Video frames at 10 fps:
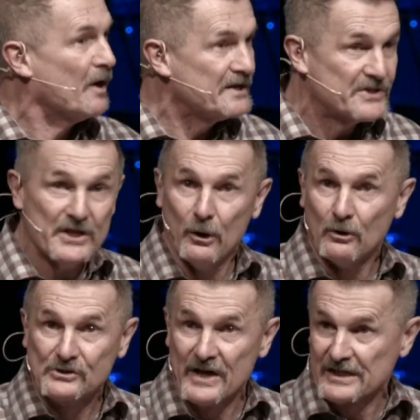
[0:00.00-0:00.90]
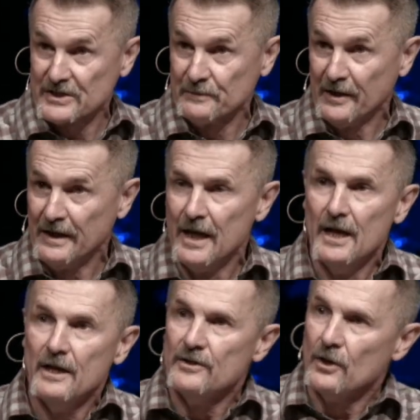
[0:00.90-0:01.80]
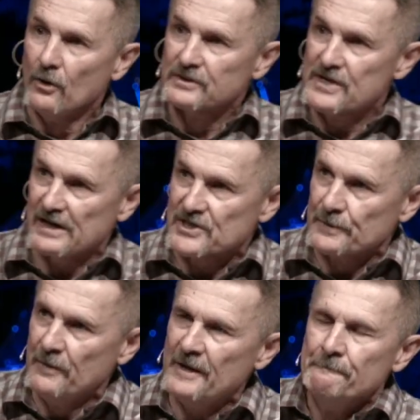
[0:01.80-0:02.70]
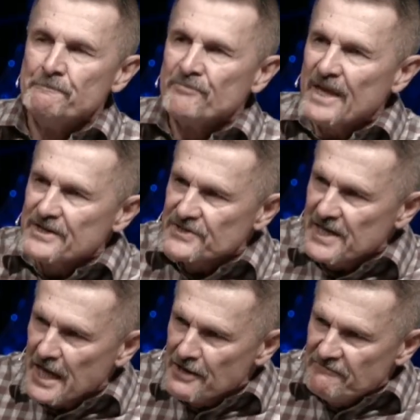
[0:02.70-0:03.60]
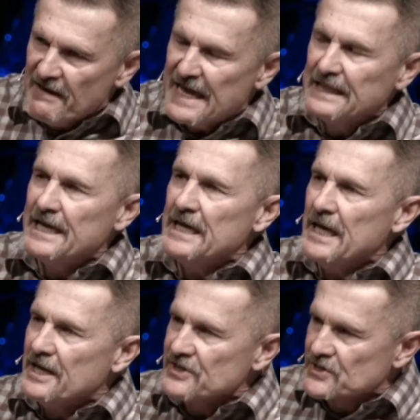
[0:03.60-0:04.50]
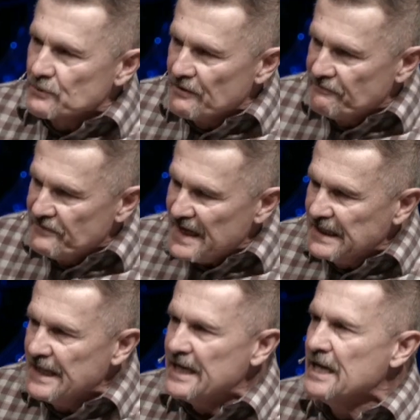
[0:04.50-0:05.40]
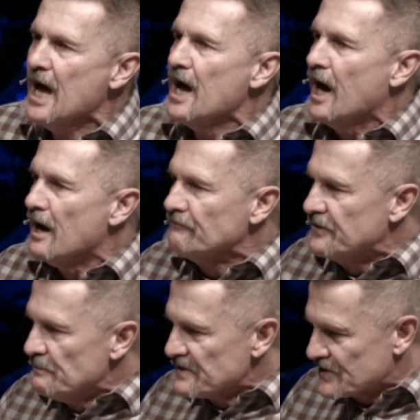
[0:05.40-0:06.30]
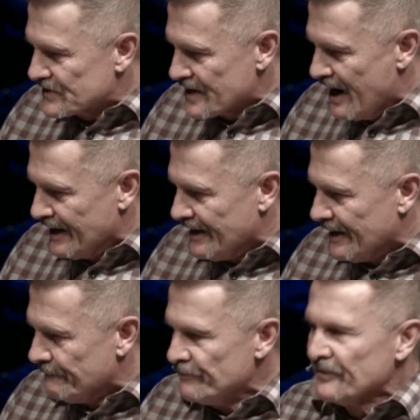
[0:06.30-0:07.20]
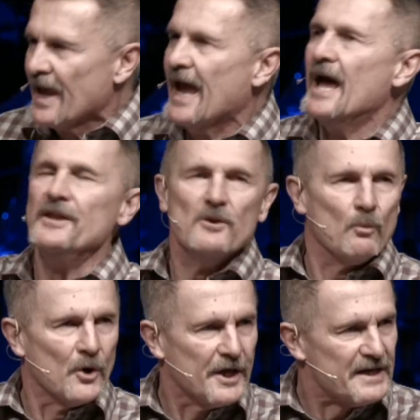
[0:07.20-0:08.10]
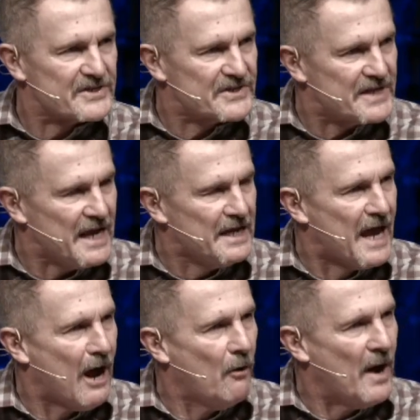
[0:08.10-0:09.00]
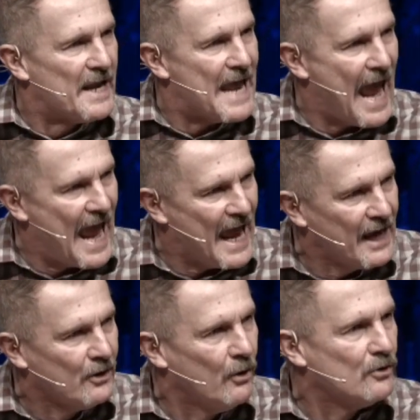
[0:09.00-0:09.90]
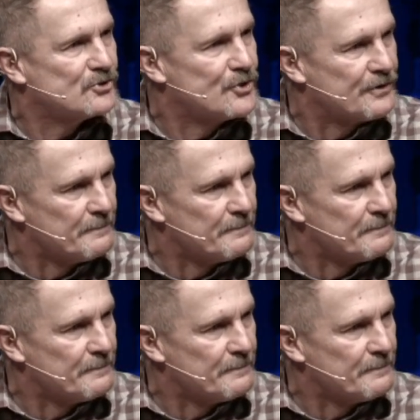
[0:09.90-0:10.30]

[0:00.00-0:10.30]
what is the Old Testament? The Old Testament is the unveiling, it is the revealing of the Messiah. And we're going to see now an angle to the